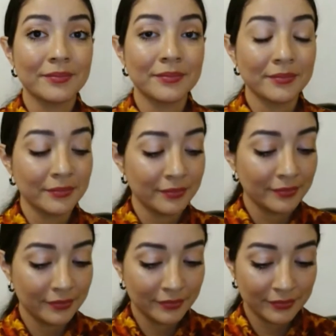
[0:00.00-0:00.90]

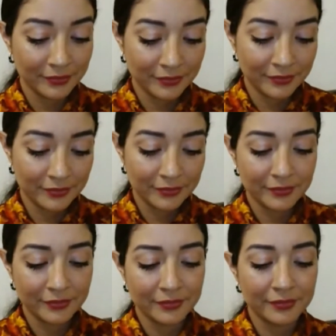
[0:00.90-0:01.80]

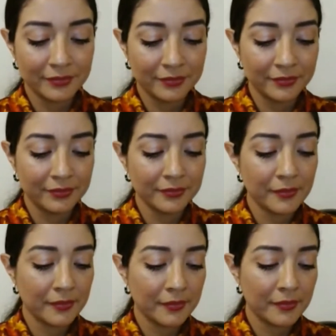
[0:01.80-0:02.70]

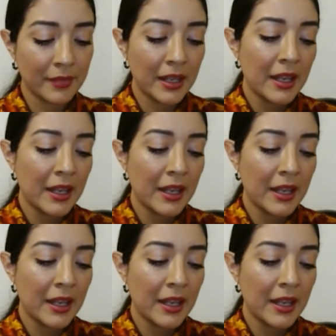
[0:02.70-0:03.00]
(silence)